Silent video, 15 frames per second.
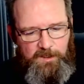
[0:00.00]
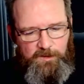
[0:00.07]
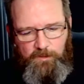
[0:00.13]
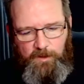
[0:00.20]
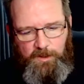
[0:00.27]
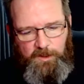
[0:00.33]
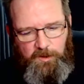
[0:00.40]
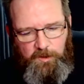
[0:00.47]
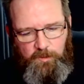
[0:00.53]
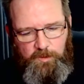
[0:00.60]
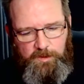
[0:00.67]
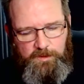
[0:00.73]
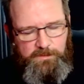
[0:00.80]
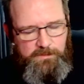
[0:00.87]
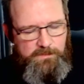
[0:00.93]
glue on a new
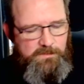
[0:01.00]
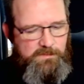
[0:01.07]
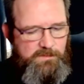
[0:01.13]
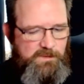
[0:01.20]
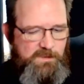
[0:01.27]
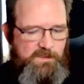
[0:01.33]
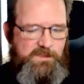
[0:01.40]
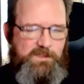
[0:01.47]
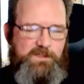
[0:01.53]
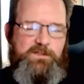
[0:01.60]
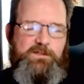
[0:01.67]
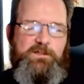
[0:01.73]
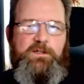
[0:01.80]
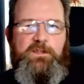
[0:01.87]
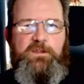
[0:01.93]
one,
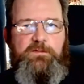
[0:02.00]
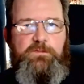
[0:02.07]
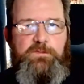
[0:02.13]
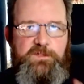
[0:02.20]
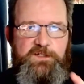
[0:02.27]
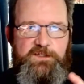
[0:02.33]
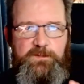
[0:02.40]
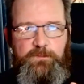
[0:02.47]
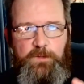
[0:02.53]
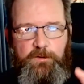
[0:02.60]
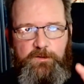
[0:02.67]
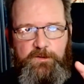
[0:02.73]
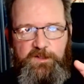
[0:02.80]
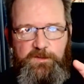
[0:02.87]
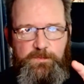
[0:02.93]
and then just the
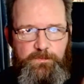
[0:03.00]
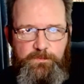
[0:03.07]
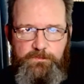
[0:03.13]
motor just